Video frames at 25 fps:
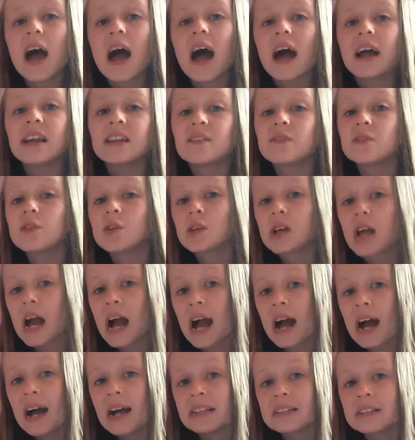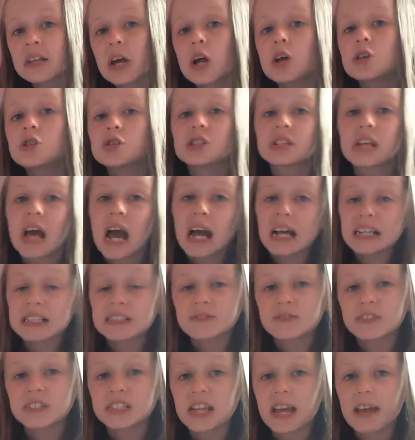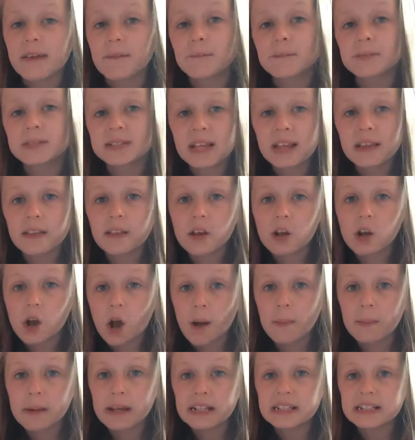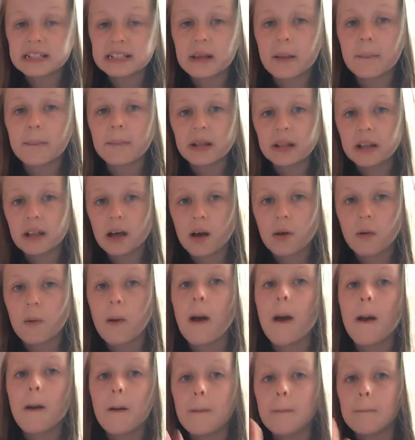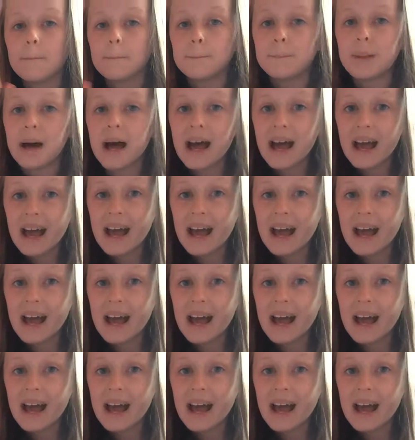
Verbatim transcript: And if you can't, just ask for tips in the comments below. Bye!